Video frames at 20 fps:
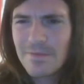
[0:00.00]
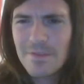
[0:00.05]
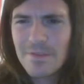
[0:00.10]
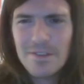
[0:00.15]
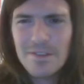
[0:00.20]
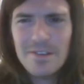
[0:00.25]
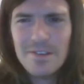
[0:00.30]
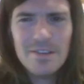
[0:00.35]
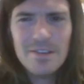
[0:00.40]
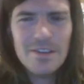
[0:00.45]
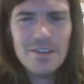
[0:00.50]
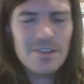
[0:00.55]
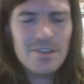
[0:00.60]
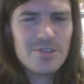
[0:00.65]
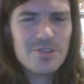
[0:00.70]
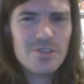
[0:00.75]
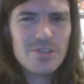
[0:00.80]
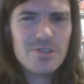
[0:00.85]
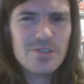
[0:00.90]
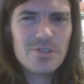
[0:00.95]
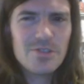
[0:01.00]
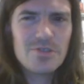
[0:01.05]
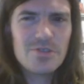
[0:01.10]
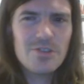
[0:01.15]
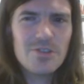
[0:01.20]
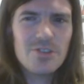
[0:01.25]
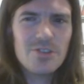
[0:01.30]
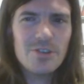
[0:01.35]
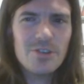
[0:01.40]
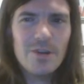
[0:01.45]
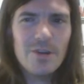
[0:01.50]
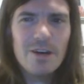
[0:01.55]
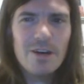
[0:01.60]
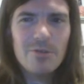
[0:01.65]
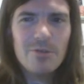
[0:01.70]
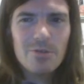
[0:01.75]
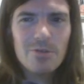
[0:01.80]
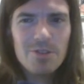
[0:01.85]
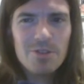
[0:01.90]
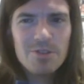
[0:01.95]
Yeah, it just goes to show how long
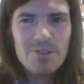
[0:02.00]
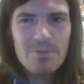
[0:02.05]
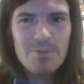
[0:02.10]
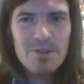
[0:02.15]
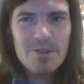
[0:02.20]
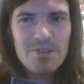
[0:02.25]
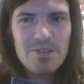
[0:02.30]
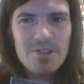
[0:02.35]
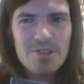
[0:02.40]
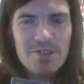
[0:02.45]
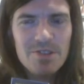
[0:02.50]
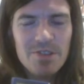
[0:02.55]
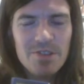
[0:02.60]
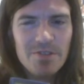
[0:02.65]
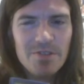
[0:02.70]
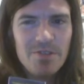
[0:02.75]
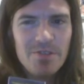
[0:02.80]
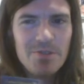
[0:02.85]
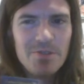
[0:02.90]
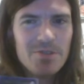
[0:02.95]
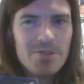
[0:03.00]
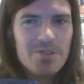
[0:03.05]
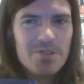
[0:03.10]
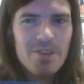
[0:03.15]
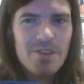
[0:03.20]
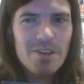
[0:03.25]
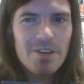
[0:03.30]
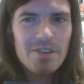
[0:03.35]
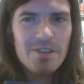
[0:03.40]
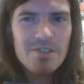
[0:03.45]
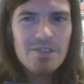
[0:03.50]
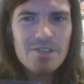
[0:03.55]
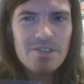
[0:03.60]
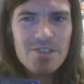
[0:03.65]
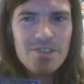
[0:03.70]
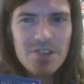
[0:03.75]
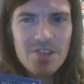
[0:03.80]
it's been since I've used those.